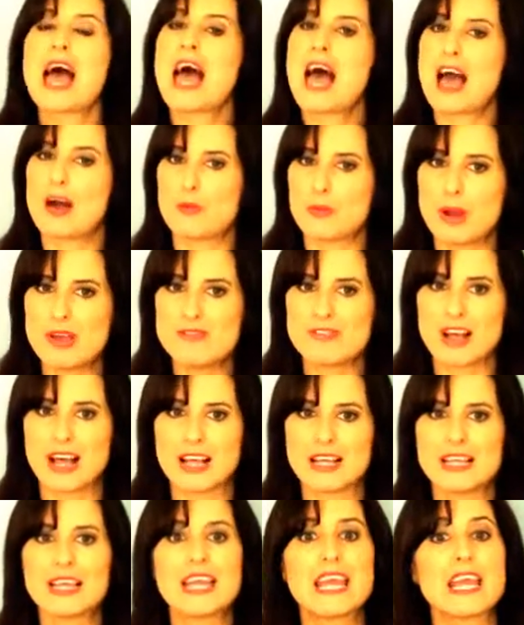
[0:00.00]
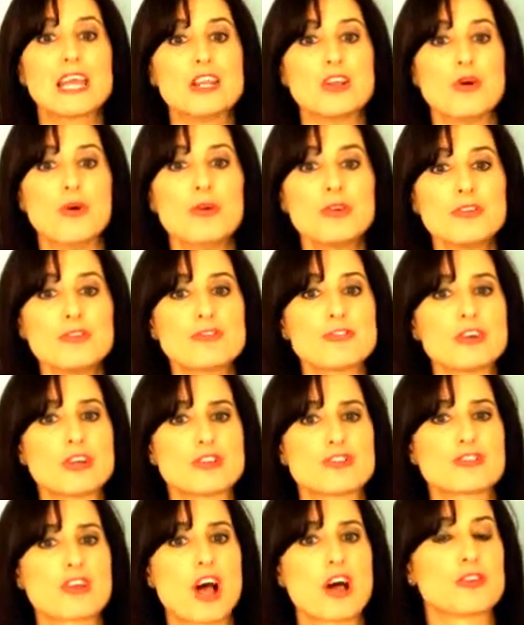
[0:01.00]
However, in order for
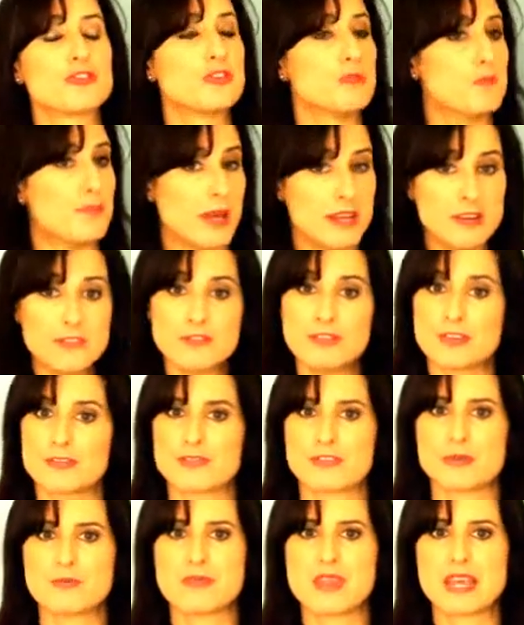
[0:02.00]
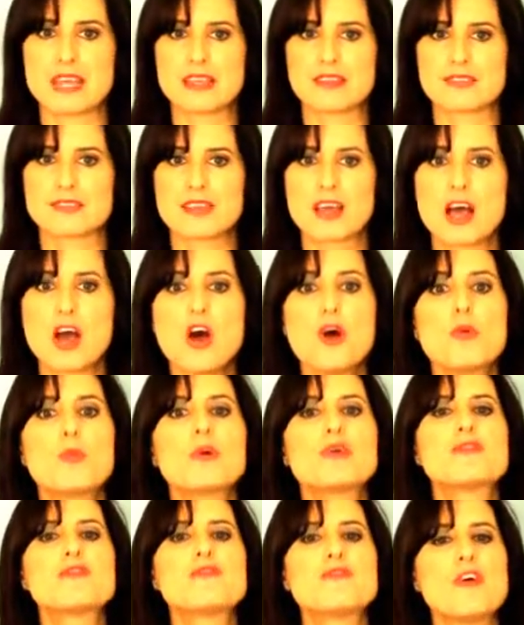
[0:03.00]
a child to benefit from these,
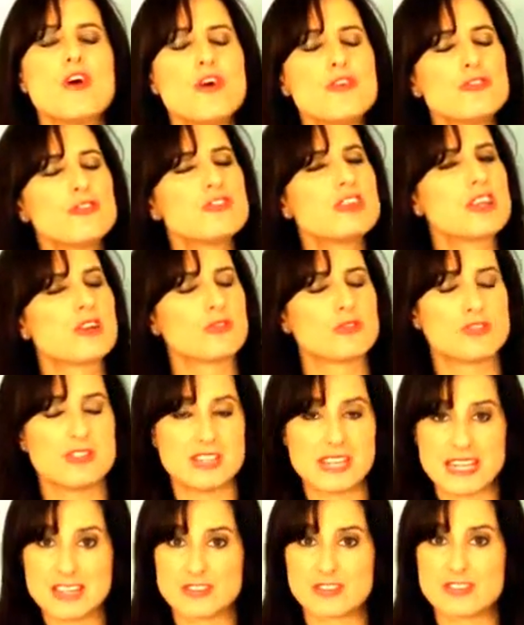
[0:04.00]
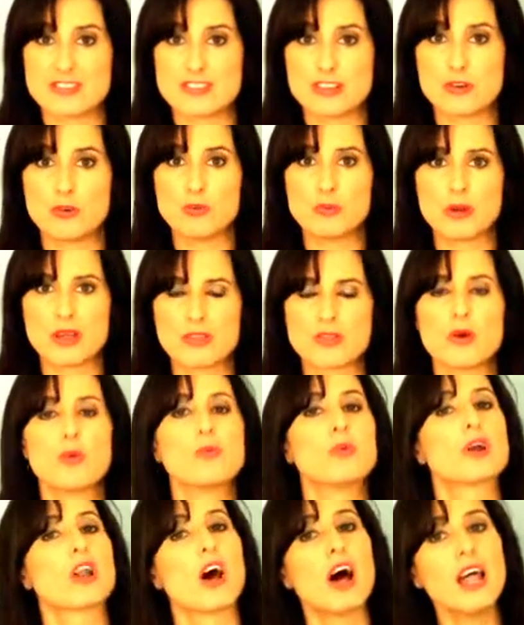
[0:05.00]
we first need to deal with
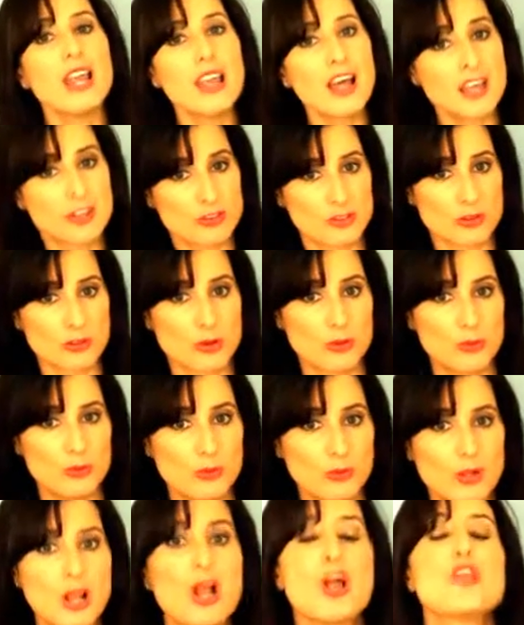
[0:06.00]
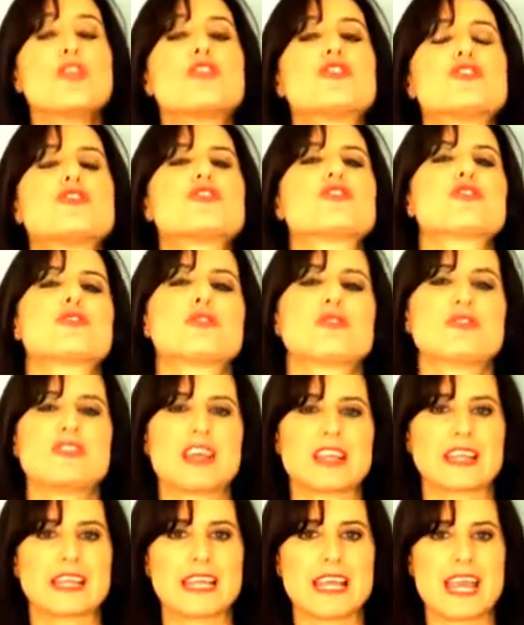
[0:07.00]
what I like to call the two
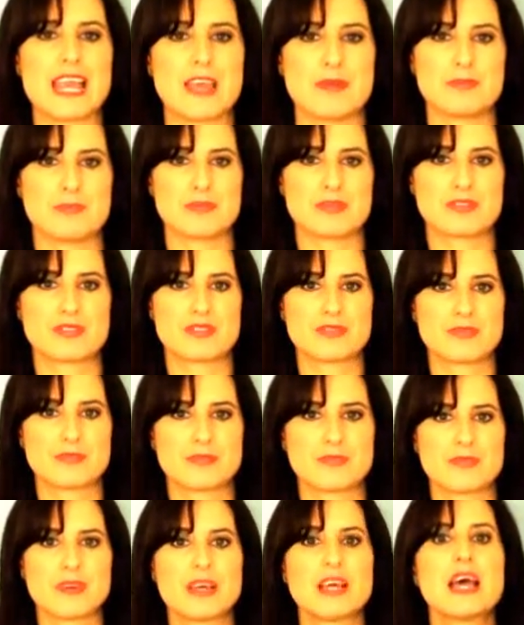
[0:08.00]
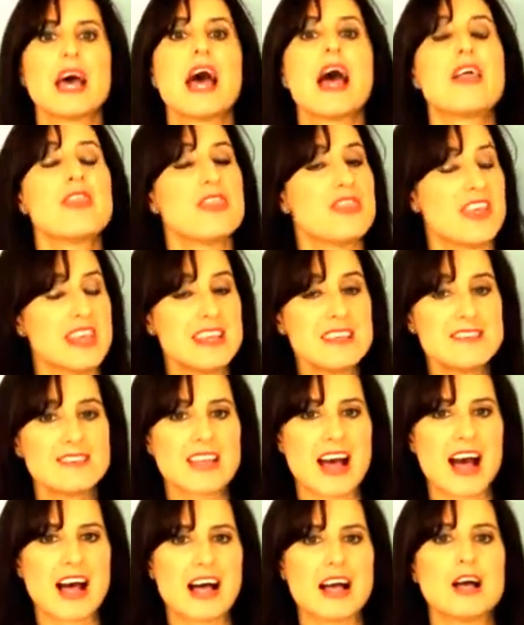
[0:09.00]
deadly M's. These
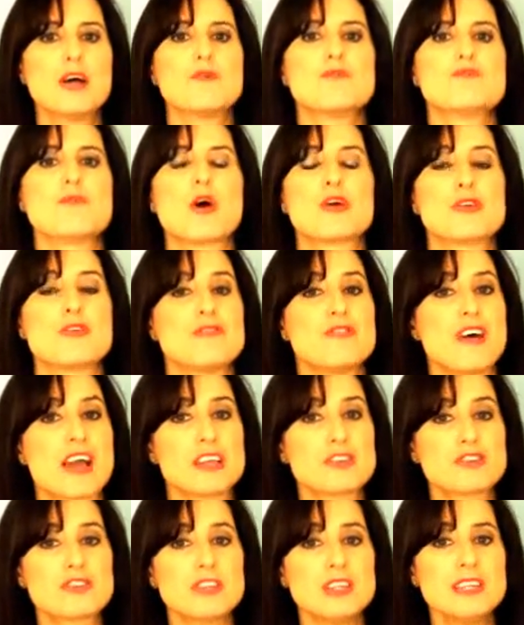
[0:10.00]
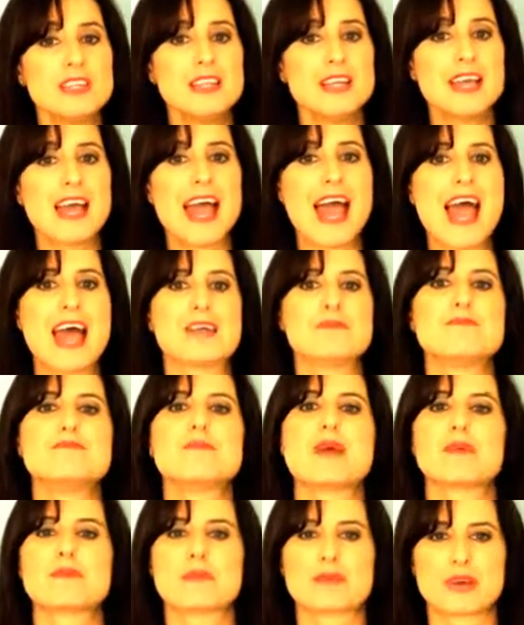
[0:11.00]
are motivation and
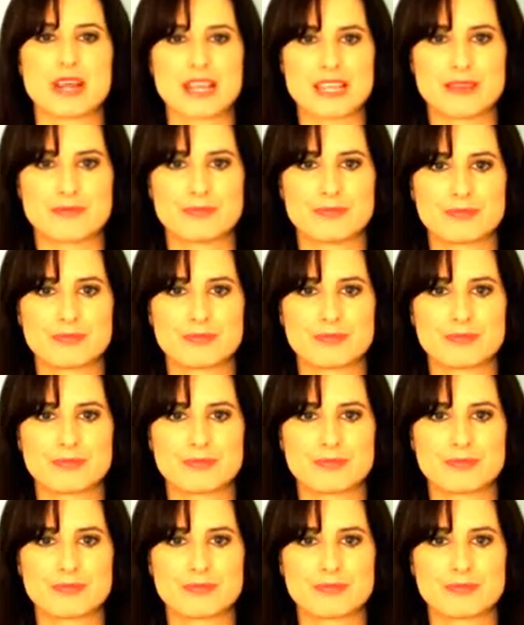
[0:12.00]
memory.